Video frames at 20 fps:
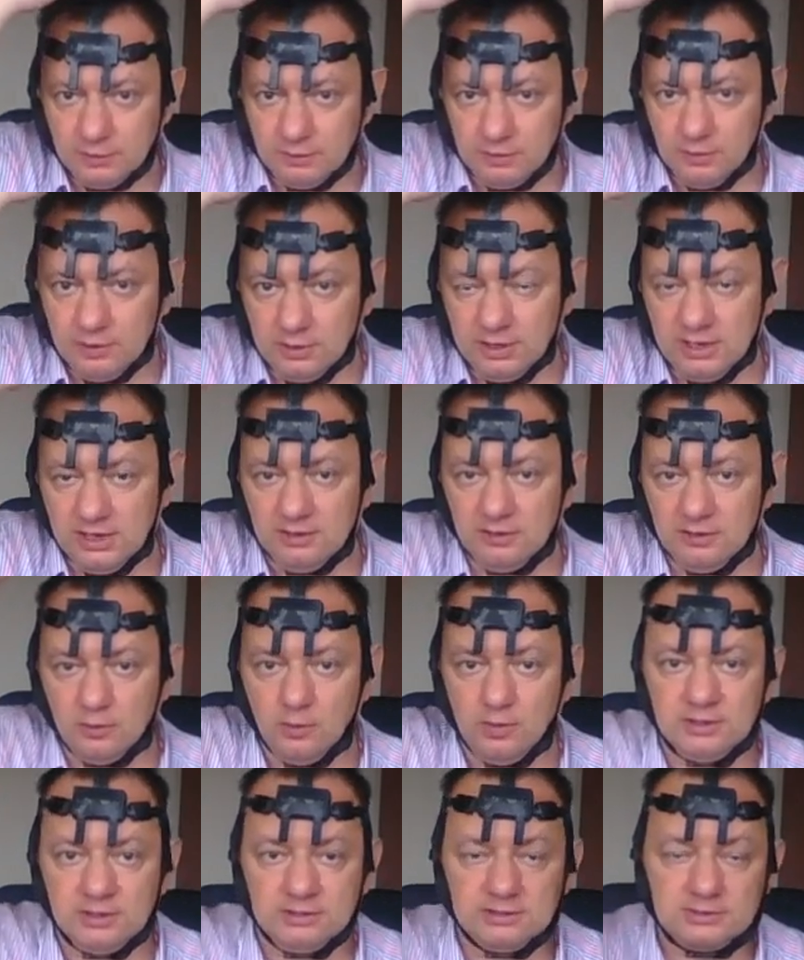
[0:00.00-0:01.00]
Okay, now
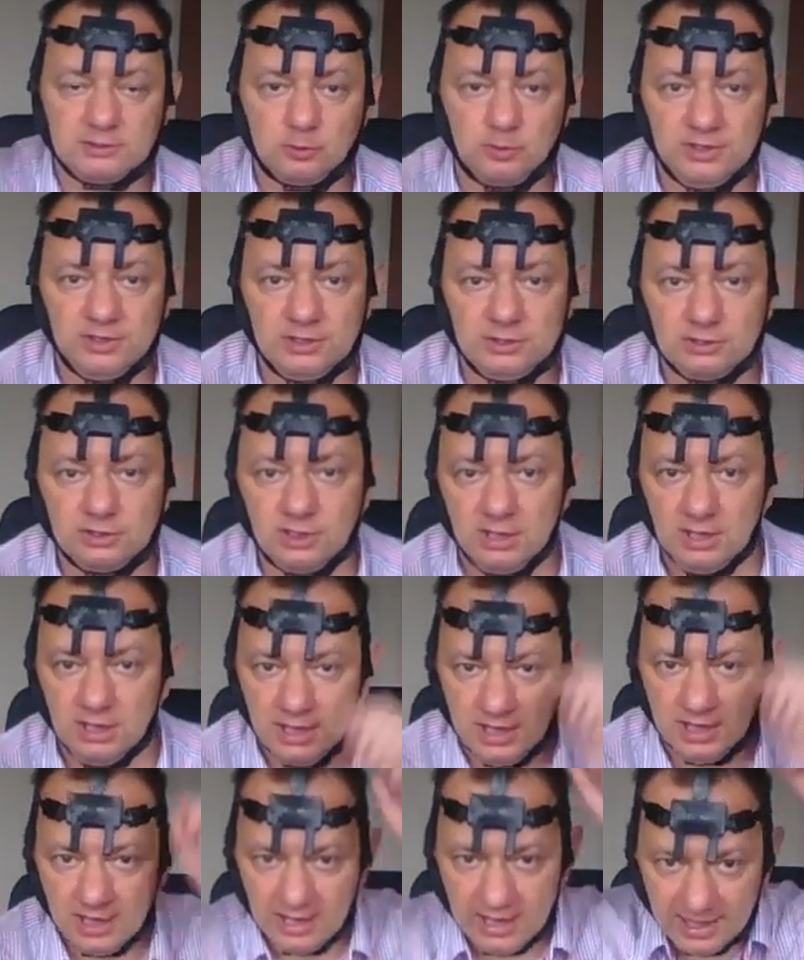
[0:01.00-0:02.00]
it is switched.
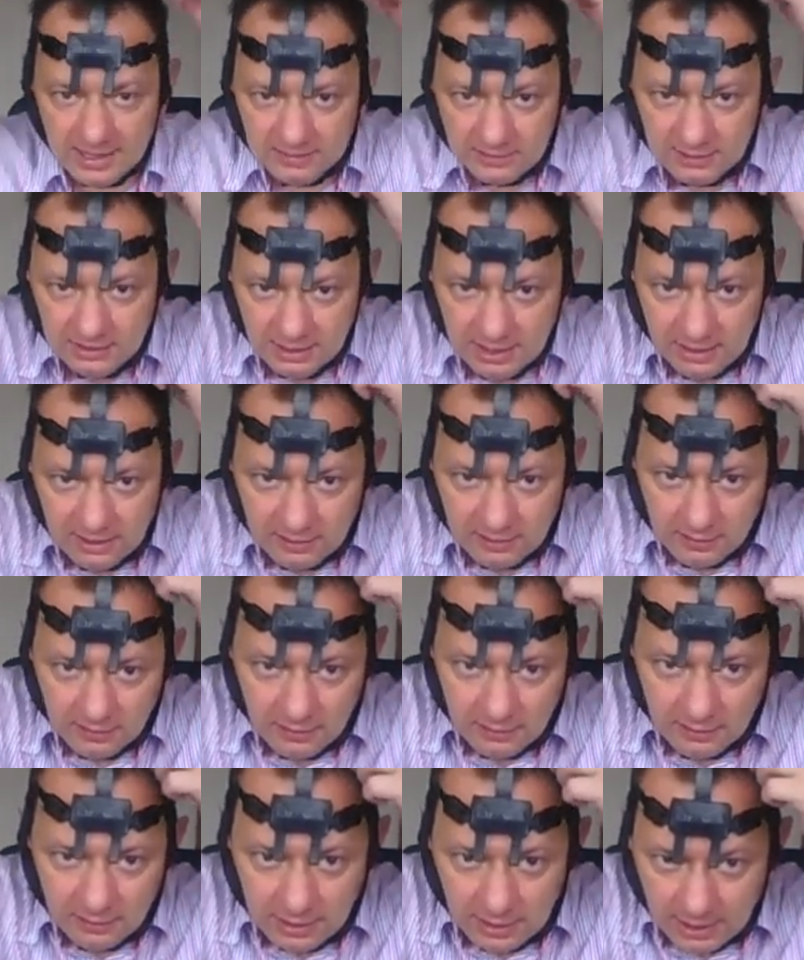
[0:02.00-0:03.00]
And then
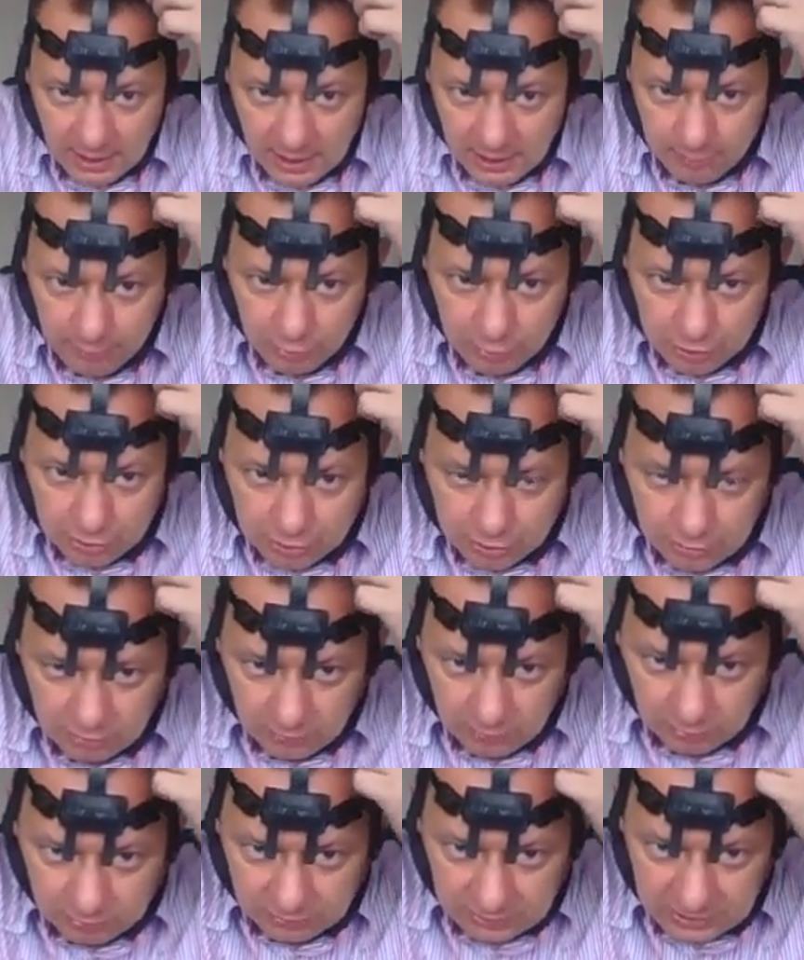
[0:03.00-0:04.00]
I push
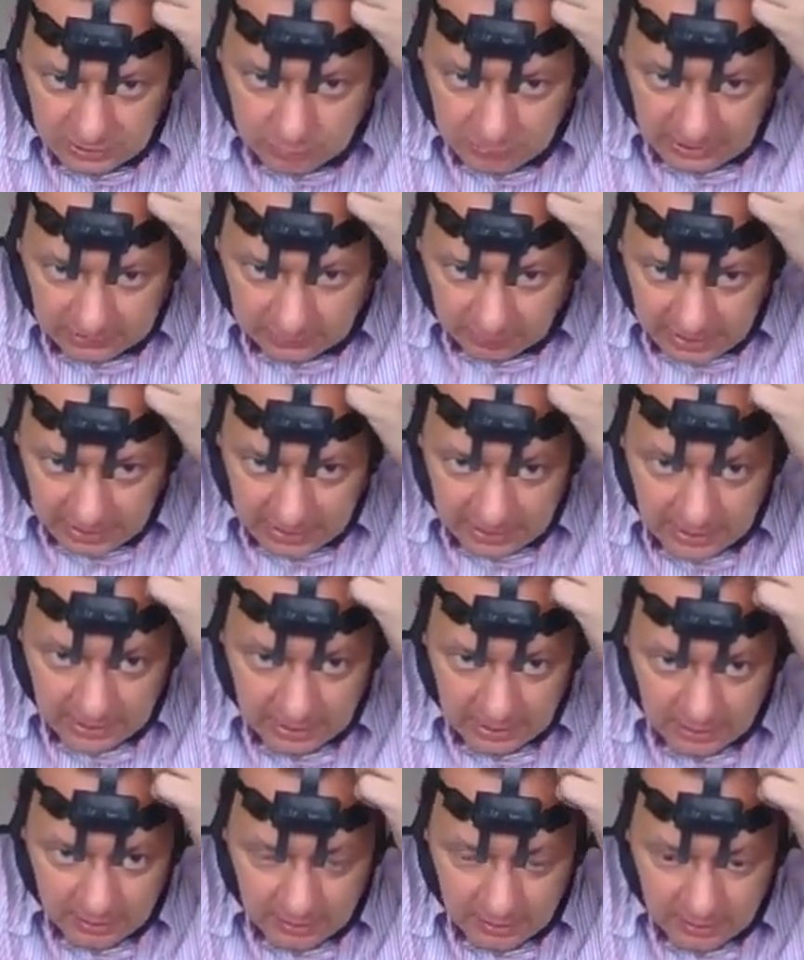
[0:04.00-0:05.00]
on this button
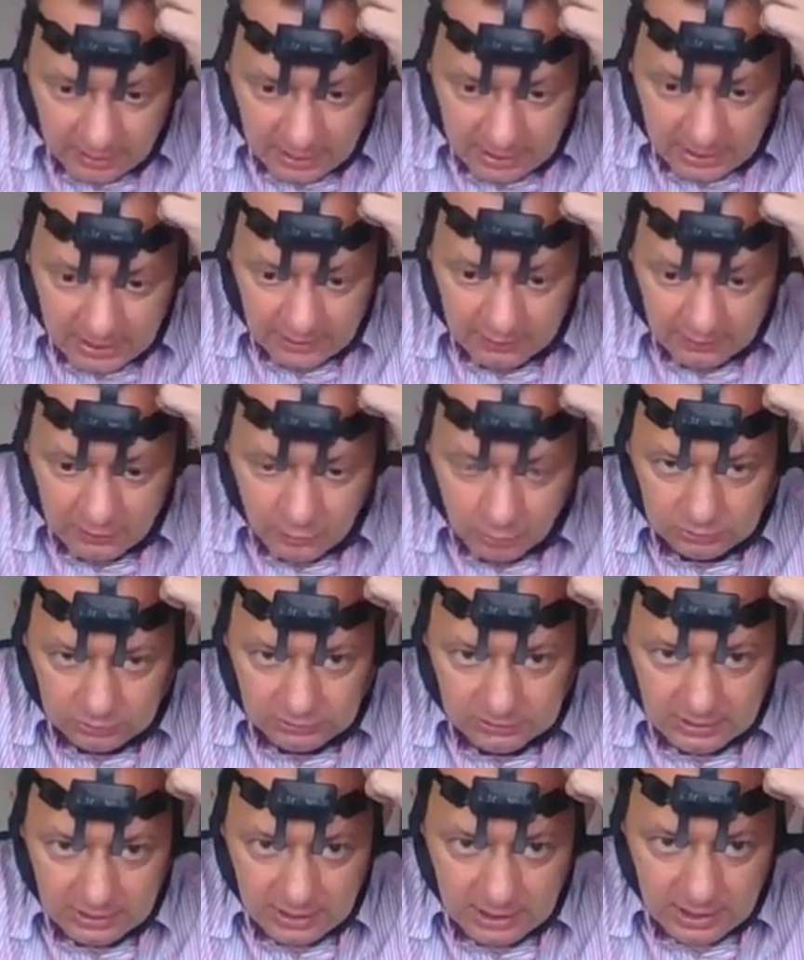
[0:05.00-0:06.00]
again, and now
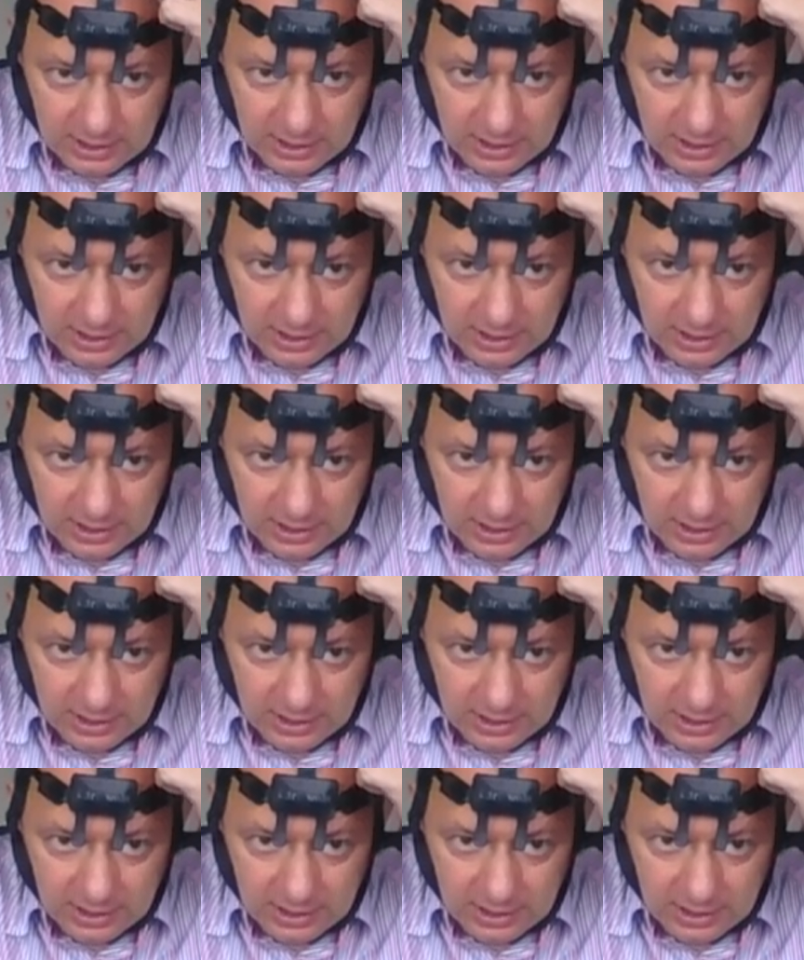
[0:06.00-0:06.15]
the